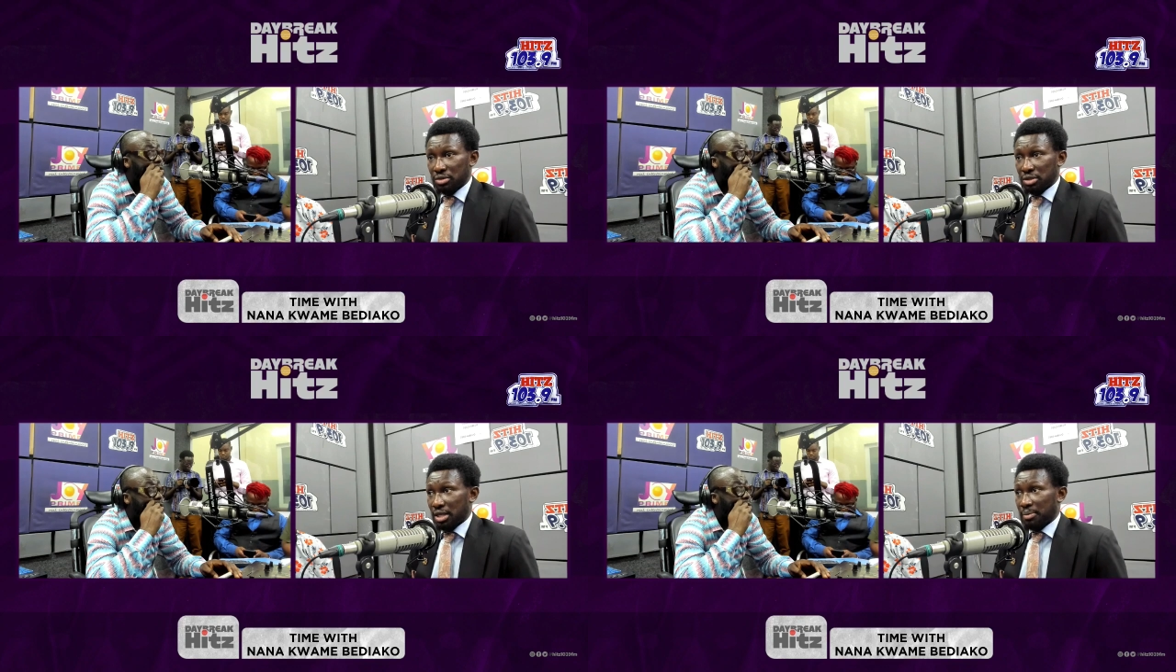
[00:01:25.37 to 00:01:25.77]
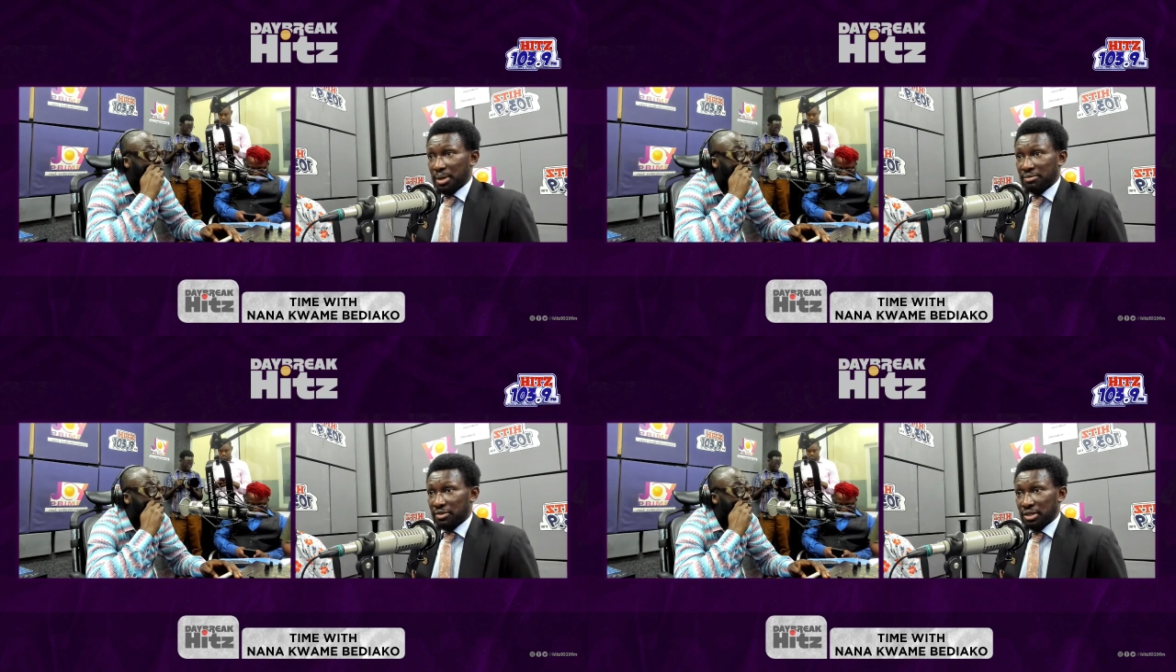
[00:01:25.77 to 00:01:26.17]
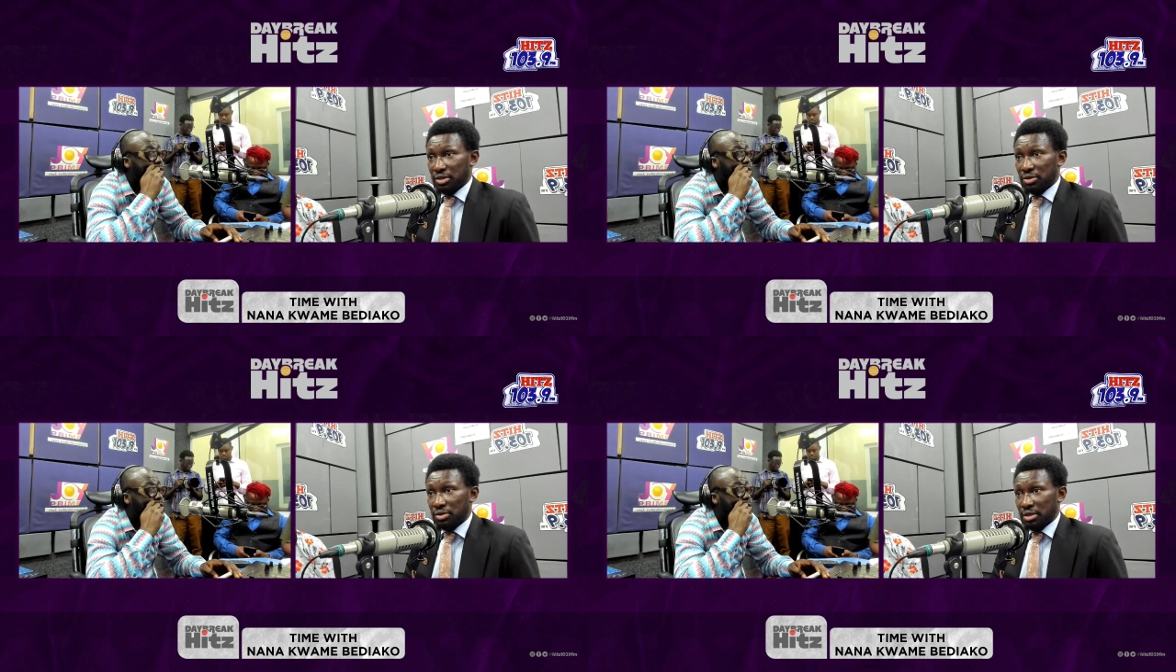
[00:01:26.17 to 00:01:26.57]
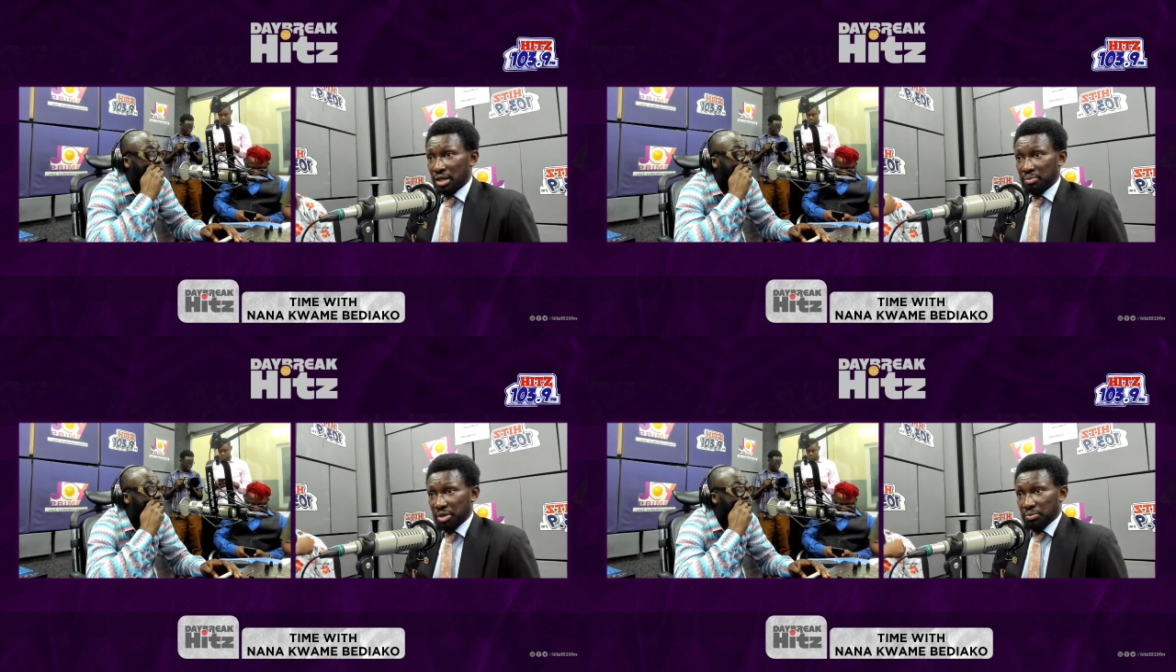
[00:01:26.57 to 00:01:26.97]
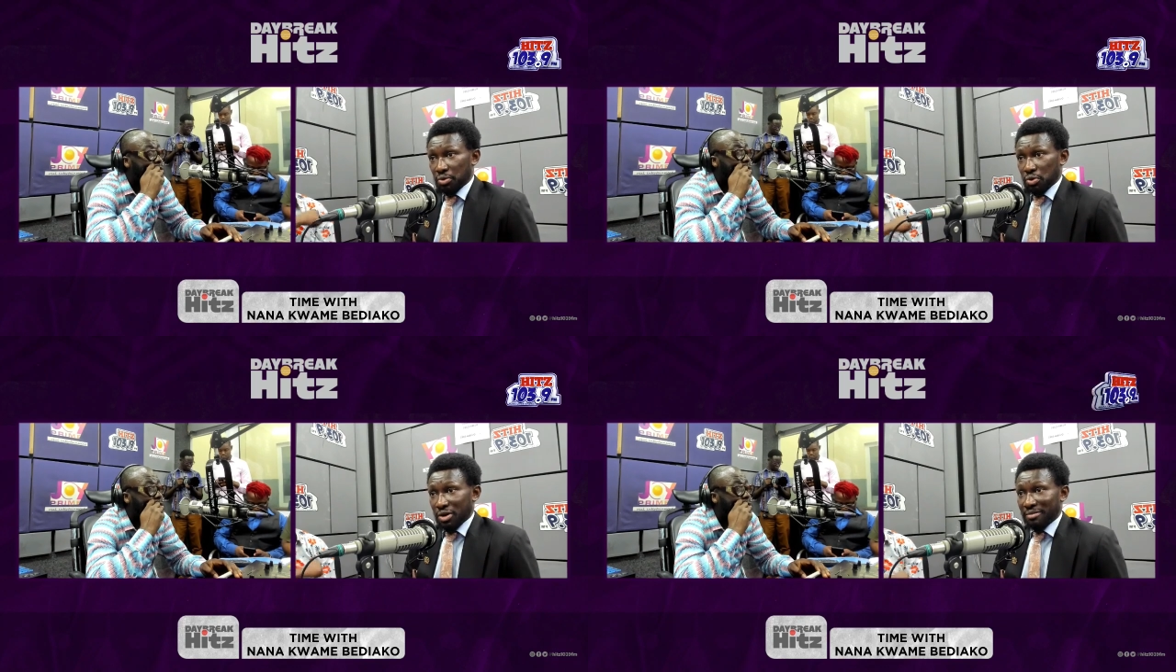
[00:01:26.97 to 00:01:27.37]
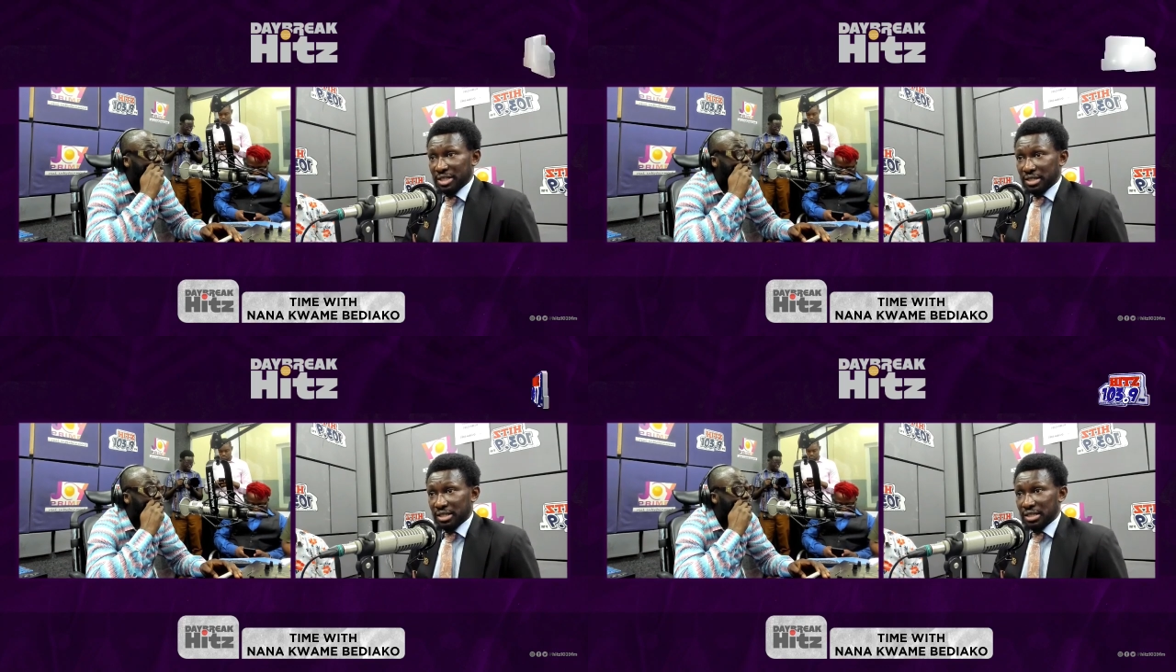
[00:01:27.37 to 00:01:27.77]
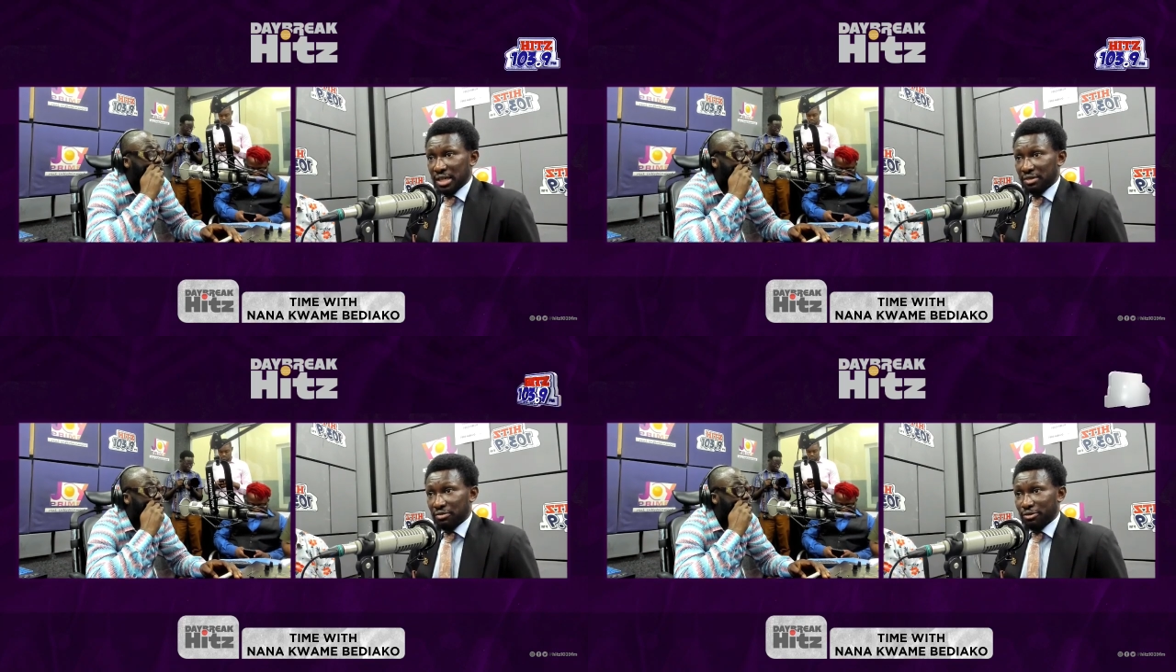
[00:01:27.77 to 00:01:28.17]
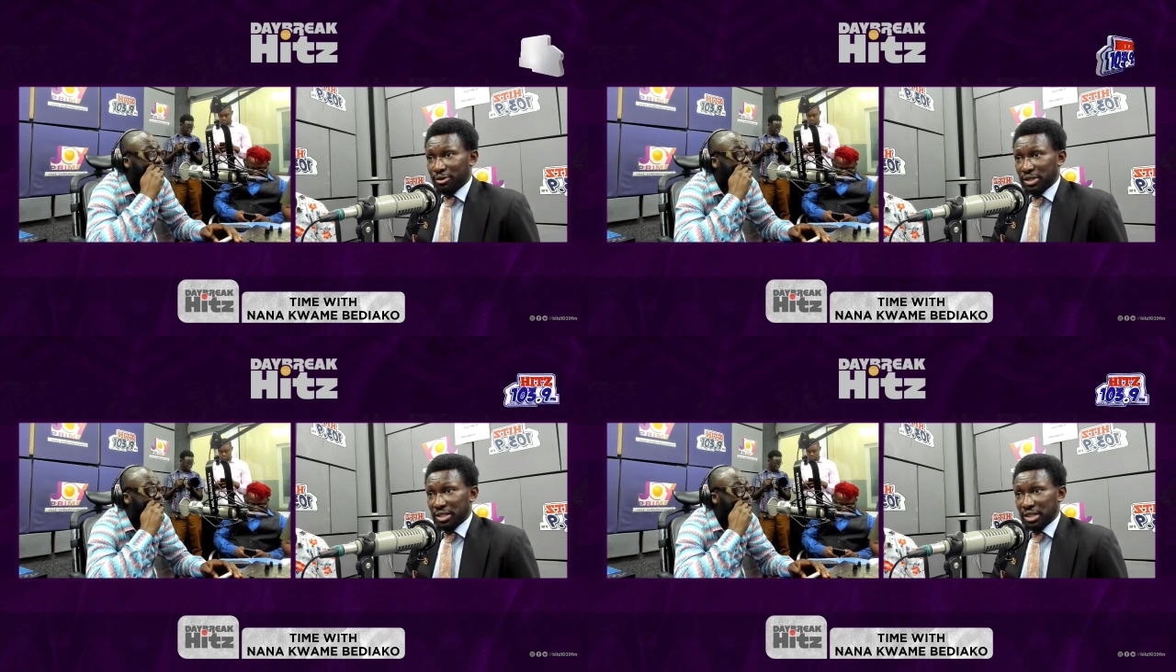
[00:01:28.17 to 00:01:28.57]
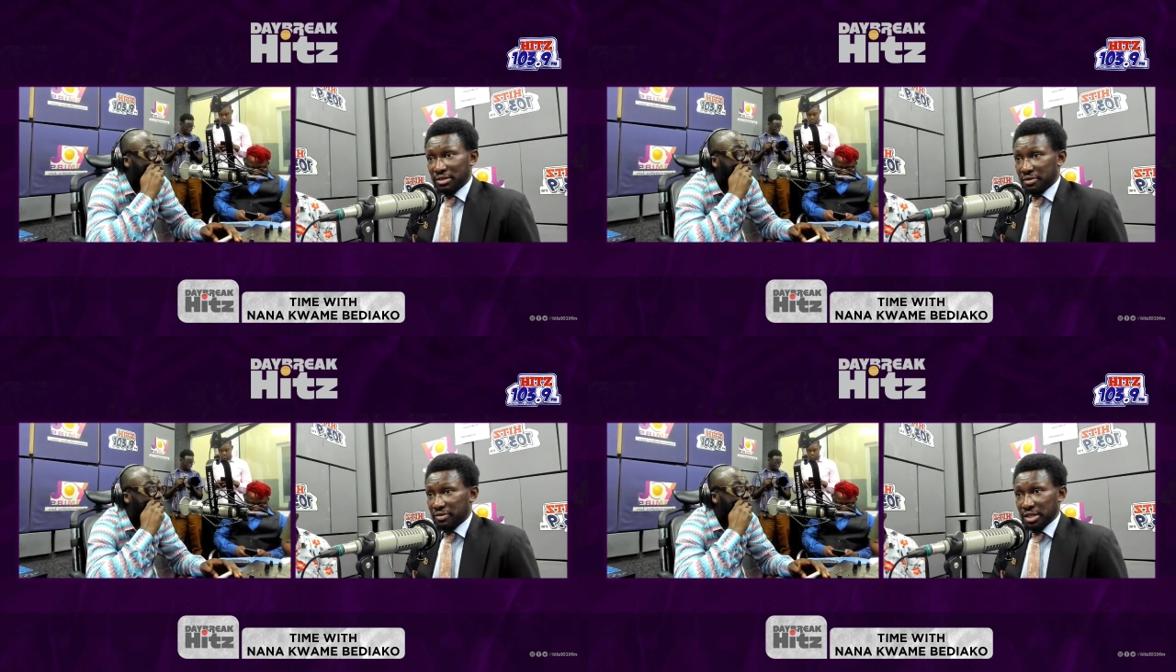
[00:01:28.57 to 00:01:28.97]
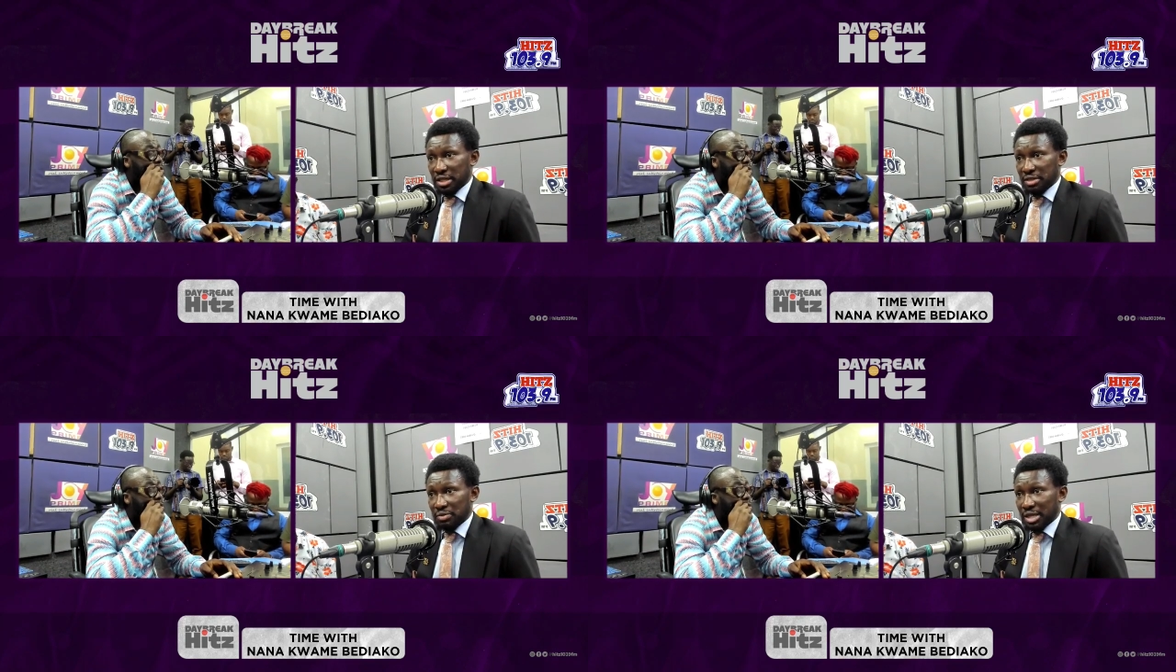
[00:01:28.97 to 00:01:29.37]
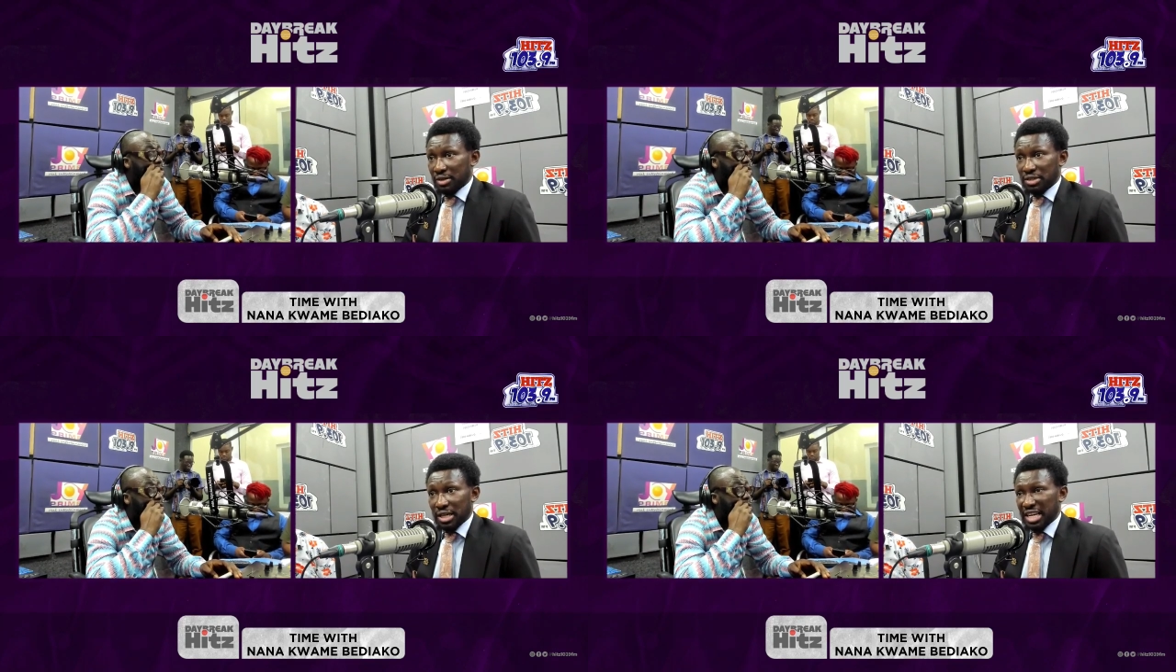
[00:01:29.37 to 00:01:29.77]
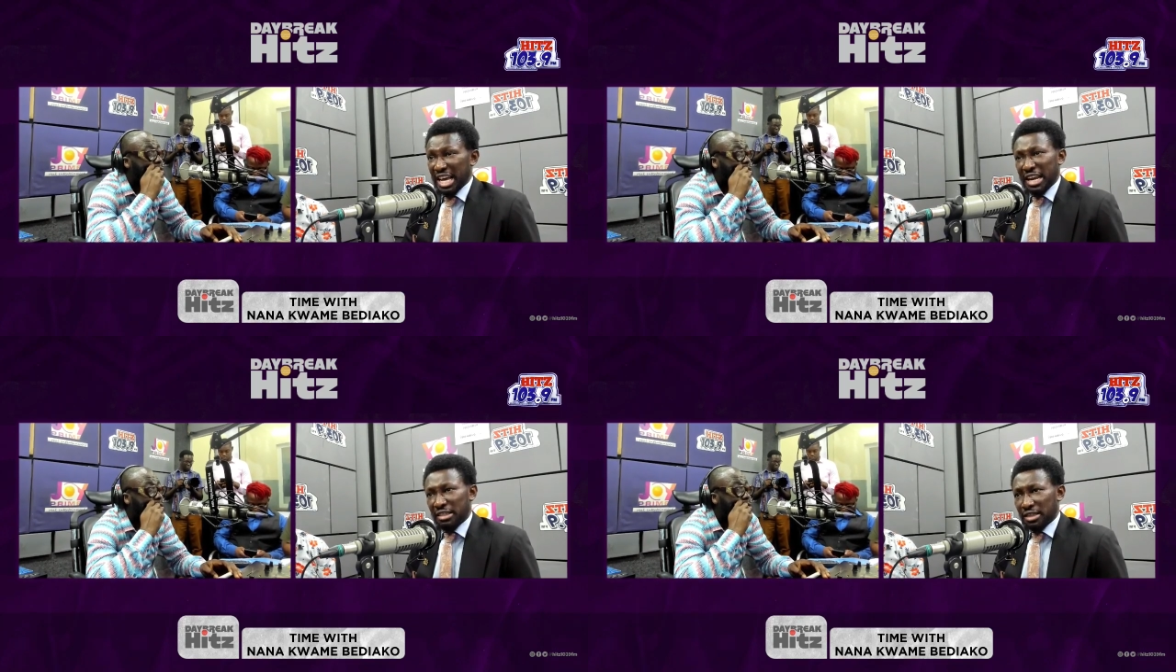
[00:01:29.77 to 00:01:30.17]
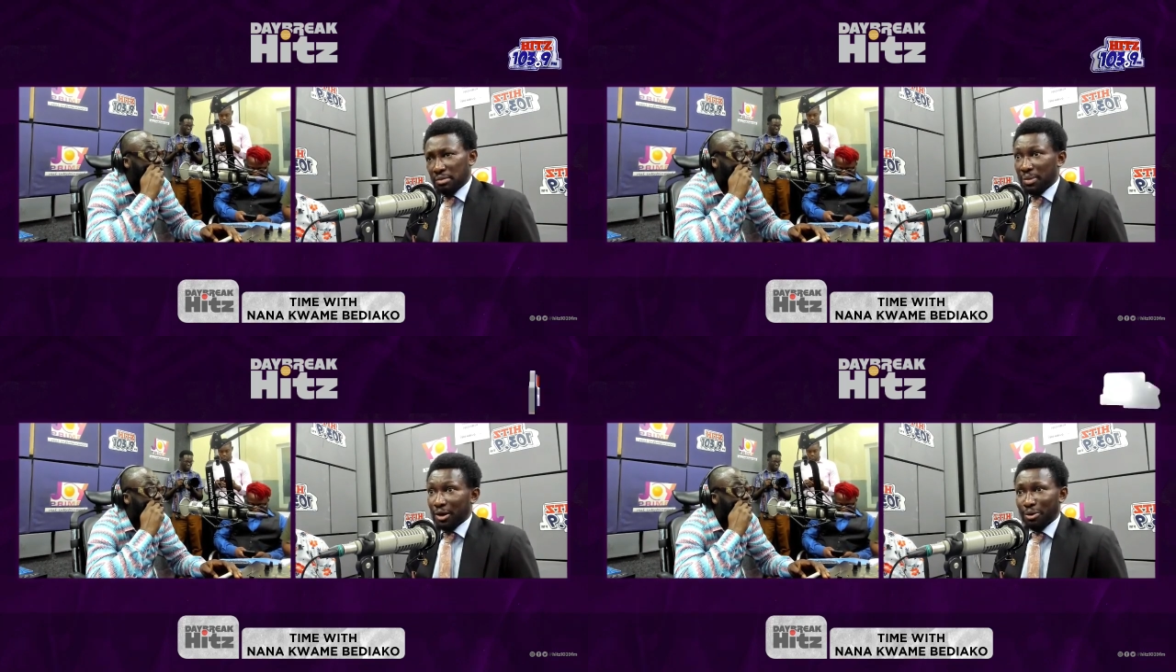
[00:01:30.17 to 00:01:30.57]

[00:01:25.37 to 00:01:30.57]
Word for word: to step up for the youth and people who have been sitting down for 40 years 50 years without saying anything but